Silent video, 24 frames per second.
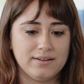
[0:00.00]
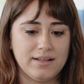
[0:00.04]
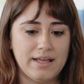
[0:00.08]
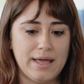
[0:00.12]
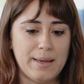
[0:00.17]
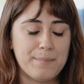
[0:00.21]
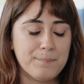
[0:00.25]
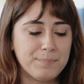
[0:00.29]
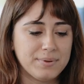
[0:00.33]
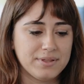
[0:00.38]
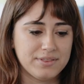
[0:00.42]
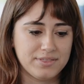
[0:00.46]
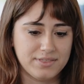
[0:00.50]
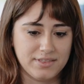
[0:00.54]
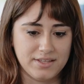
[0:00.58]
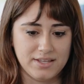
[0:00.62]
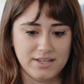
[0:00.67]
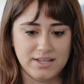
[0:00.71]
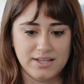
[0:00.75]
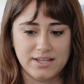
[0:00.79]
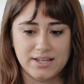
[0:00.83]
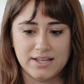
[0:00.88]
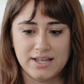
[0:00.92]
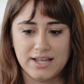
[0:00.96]

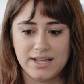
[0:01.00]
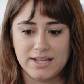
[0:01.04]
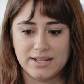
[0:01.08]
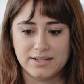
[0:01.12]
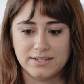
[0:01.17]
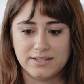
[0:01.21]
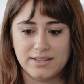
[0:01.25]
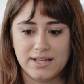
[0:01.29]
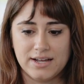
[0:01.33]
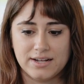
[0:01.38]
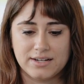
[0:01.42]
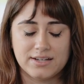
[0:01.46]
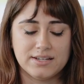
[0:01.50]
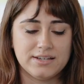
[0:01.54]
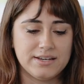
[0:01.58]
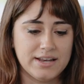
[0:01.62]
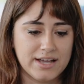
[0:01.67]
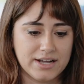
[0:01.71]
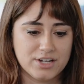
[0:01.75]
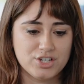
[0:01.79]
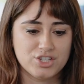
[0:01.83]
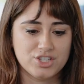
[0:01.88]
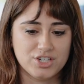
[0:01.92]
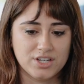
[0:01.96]
empathy and that
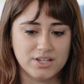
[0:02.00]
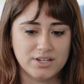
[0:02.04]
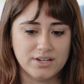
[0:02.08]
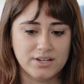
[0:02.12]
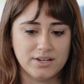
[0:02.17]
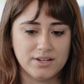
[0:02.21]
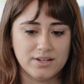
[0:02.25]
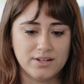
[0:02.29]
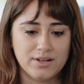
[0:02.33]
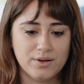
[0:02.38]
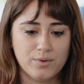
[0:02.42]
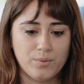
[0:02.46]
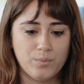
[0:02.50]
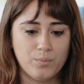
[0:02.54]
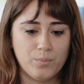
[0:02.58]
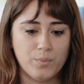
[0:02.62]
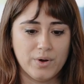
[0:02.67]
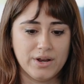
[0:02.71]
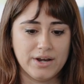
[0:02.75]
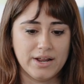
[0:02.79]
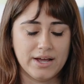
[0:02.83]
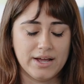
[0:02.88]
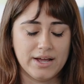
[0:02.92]
connection when